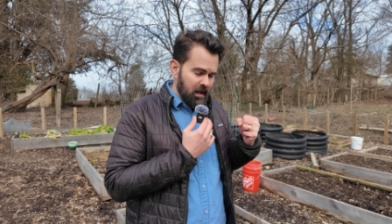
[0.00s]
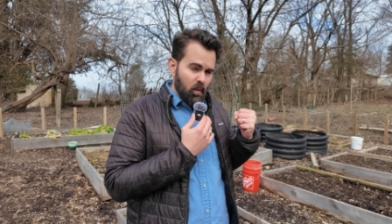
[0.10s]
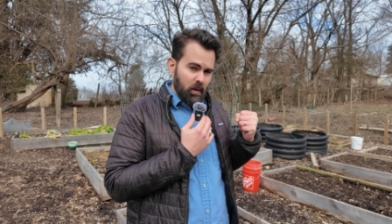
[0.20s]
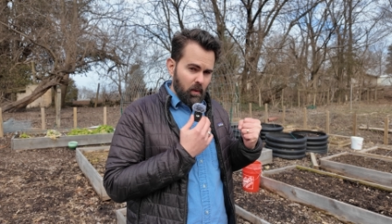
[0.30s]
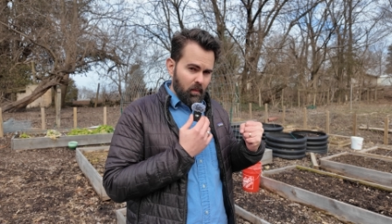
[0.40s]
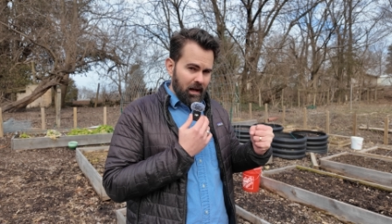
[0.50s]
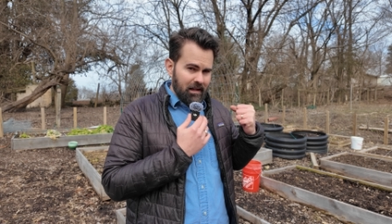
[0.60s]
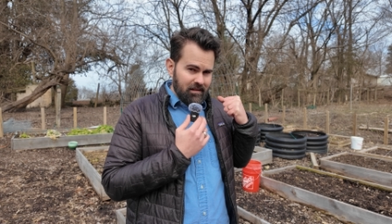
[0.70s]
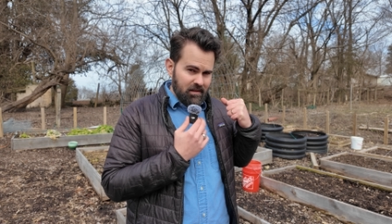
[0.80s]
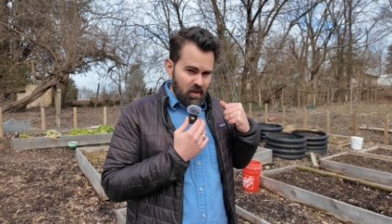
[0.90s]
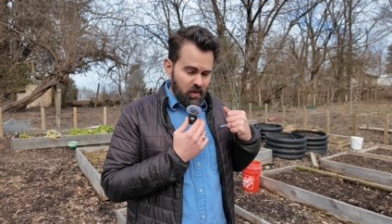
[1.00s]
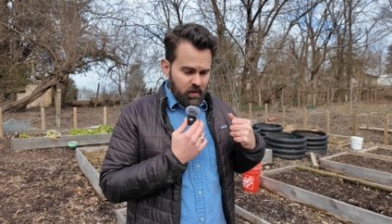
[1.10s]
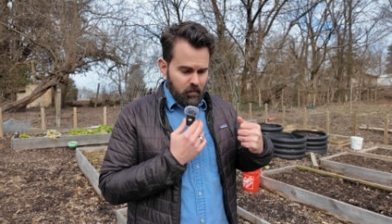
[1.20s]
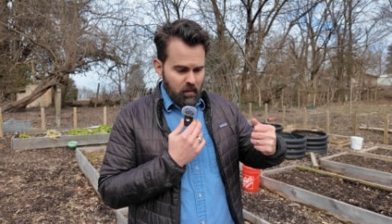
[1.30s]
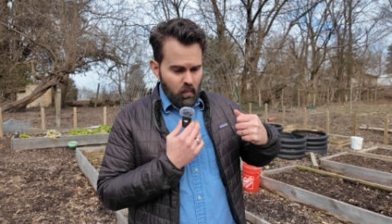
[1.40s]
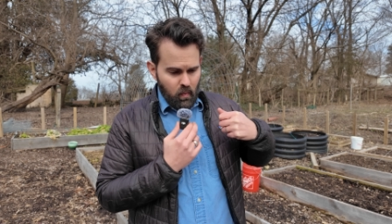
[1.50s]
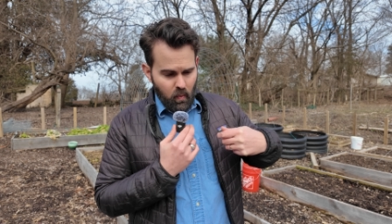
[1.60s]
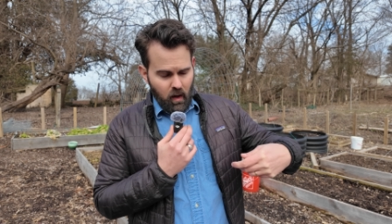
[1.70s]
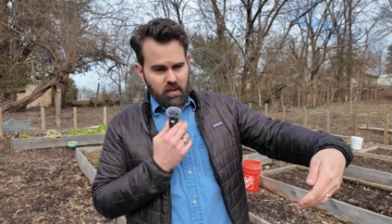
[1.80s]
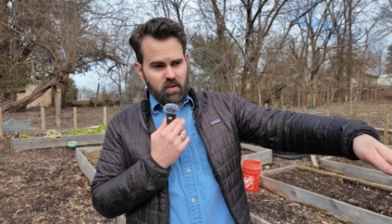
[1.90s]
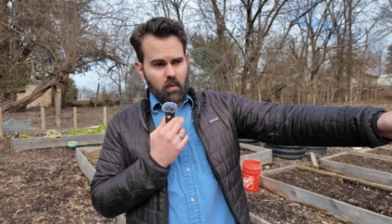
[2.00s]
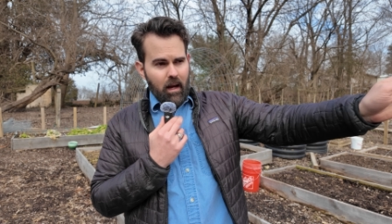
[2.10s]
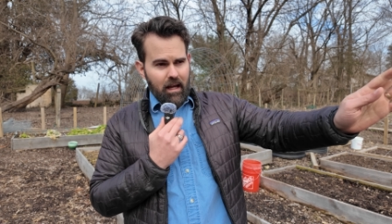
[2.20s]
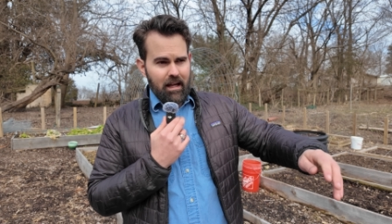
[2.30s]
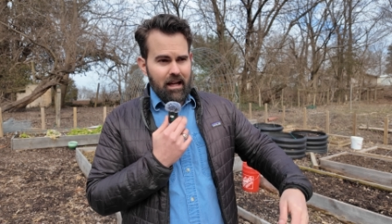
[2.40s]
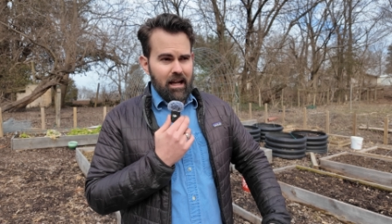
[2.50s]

When it rains, it's all going to be washed away